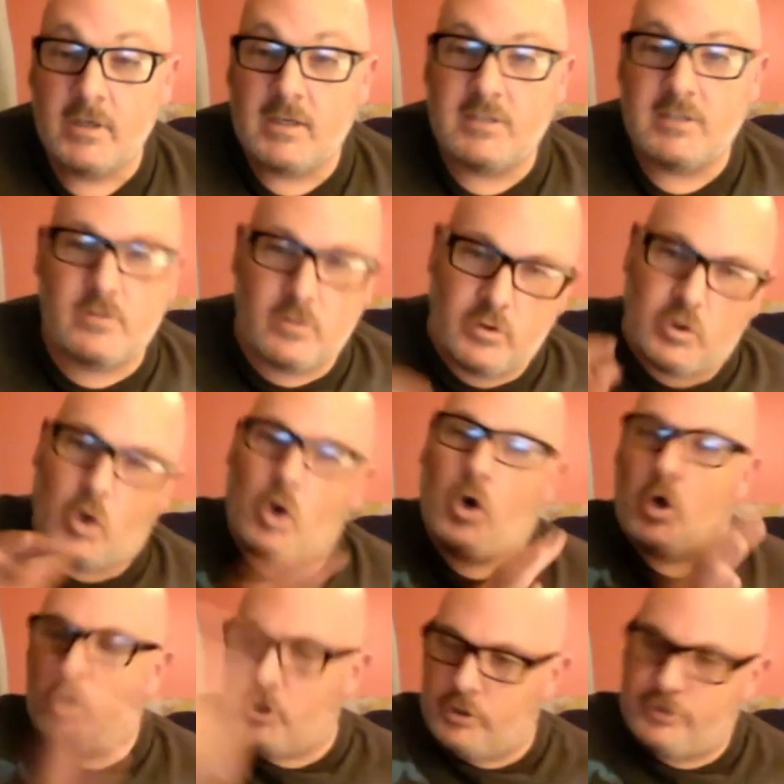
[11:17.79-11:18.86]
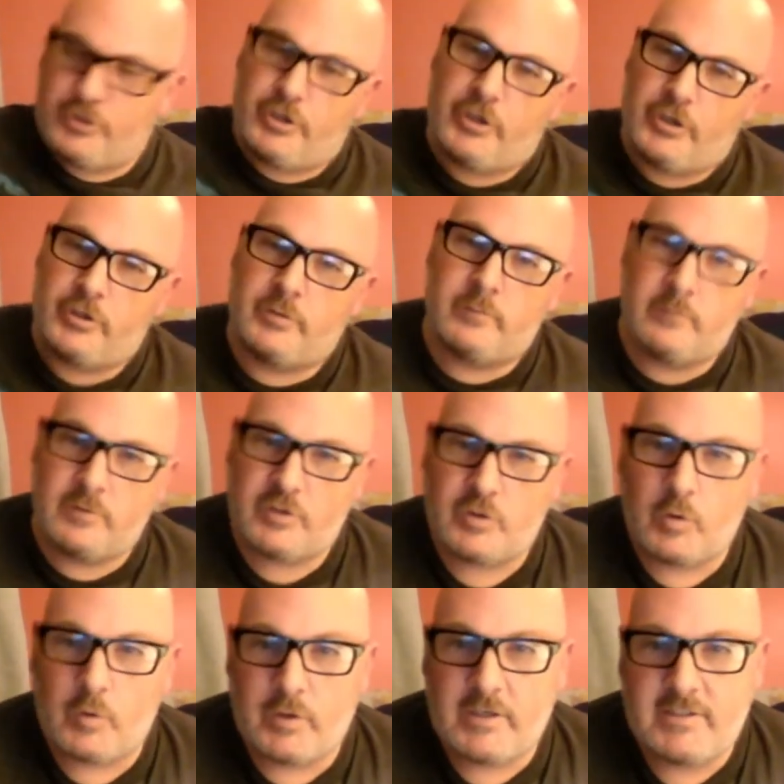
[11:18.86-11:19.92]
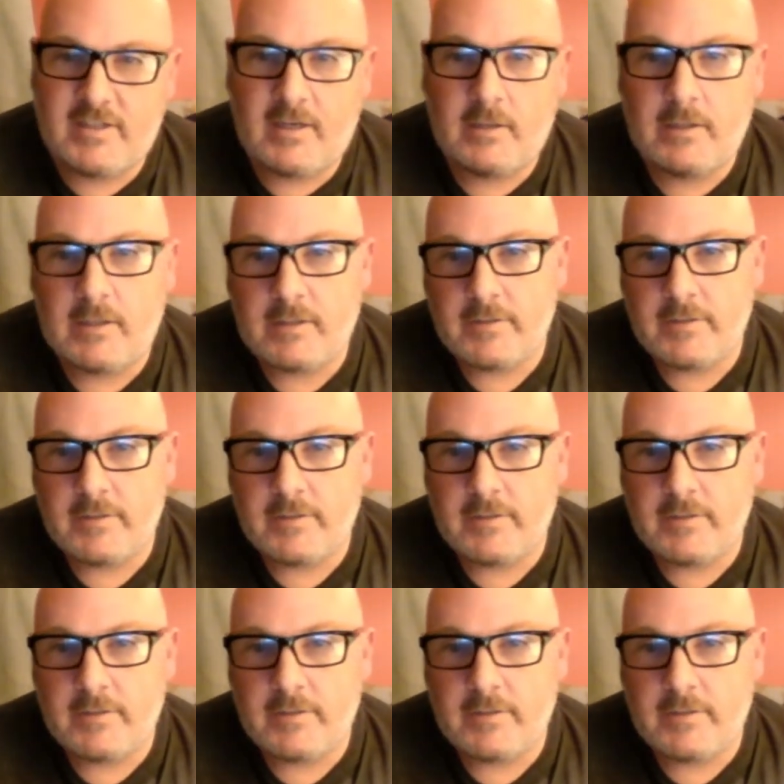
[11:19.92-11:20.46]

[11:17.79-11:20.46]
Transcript: long term storytelling.